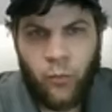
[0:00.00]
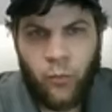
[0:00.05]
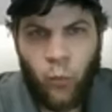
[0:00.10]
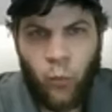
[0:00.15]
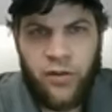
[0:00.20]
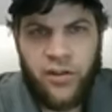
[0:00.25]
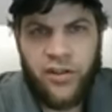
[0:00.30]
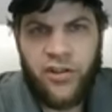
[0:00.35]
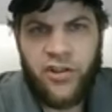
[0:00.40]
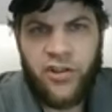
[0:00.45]

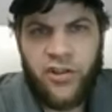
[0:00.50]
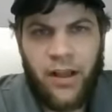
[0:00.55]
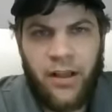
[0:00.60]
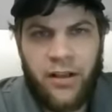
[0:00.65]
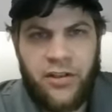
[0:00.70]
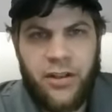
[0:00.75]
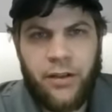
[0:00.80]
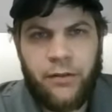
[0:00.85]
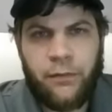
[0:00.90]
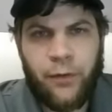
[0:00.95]
challenging
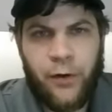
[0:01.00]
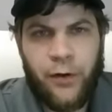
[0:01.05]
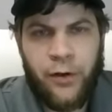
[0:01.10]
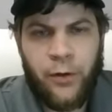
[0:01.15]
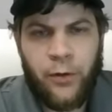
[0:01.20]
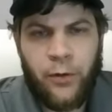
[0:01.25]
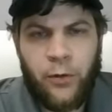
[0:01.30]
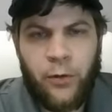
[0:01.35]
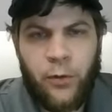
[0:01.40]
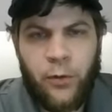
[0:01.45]
for
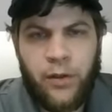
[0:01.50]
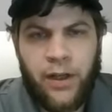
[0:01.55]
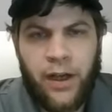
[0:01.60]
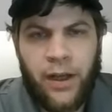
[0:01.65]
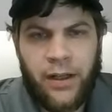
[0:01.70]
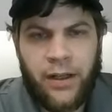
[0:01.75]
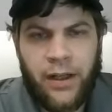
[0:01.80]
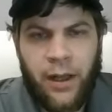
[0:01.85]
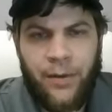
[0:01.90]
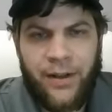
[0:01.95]
you kind of
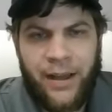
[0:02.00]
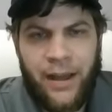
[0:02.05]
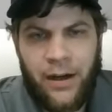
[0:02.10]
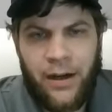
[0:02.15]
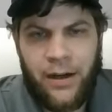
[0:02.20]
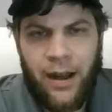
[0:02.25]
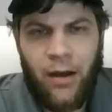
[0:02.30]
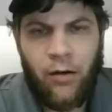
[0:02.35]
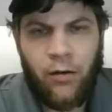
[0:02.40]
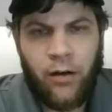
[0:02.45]
coming in and
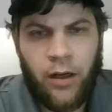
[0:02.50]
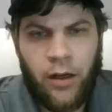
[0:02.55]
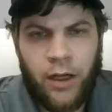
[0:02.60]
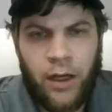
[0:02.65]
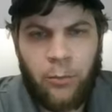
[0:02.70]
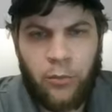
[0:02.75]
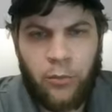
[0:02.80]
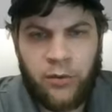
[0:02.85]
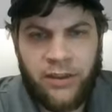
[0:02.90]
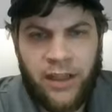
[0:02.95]
out a
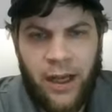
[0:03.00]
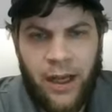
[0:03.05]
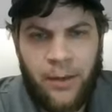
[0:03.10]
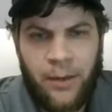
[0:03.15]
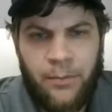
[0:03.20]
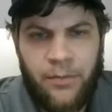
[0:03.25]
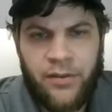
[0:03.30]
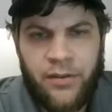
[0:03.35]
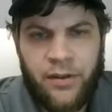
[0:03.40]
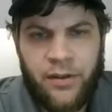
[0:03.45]
couple
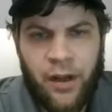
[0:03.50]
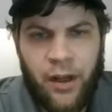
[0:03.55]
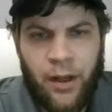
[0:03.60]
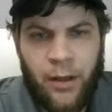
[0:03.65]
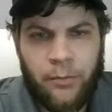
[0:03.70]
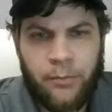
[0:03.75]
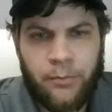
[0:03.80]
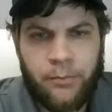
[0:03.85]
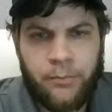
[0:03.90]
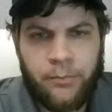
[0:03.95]
times
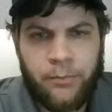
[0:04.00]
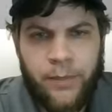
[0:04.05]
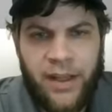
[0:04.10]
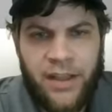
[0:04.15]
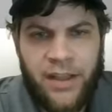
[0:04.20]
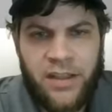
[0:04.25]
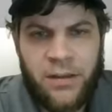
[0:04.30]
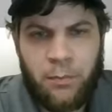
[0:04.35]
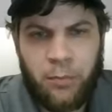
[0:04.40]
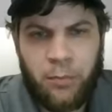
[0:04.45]
and
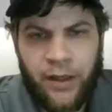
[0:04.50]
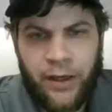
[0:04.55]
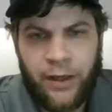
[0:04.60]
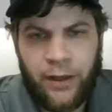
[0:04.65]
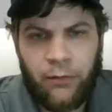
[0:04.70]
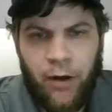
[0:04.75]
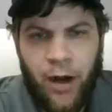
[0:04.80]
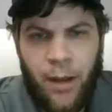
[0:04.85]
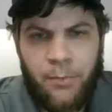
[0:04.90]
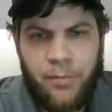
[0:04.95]

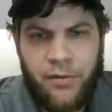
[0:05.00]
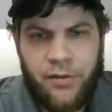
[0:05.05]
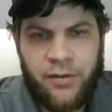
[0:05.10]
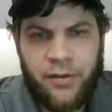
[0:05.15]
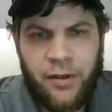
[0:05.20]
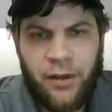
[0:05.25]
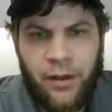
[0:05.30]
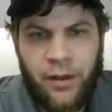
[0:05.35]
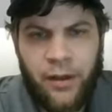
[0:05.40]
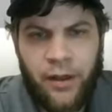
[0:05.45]
splitting
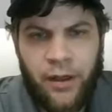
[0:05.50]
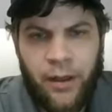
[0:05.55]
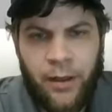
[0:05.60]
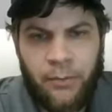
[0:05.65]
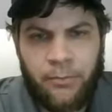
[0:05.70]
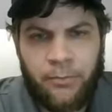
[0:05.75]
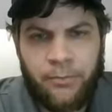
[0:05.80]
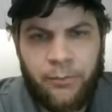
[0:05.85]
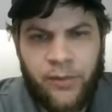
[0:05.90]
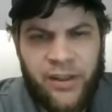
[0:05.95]
reps?
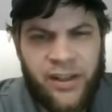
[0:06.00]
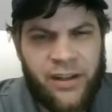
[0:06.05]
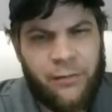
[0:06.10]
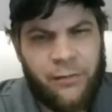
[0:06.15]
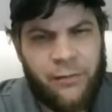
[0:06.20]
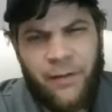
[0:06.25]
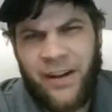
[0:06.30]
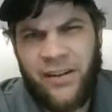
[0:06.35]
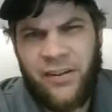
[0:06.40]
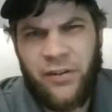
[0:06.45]
Did
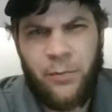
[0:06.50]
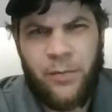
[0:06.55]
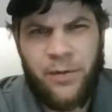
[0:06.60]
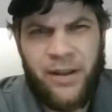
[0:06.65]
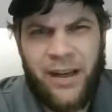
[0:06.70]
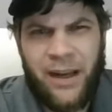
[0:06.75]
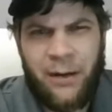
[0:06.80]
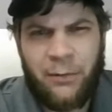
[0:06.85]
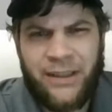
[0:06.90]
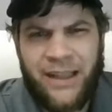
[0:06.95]
it affect you
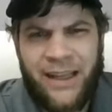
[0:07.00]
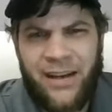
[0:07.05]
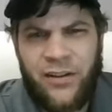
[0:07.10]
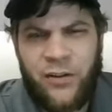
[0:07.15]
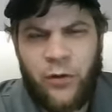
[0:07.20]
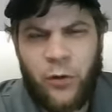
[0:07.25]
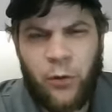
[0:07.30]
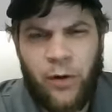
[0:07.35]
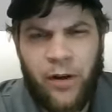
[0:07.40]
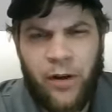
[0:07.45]
being able to get
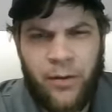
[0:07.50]
into a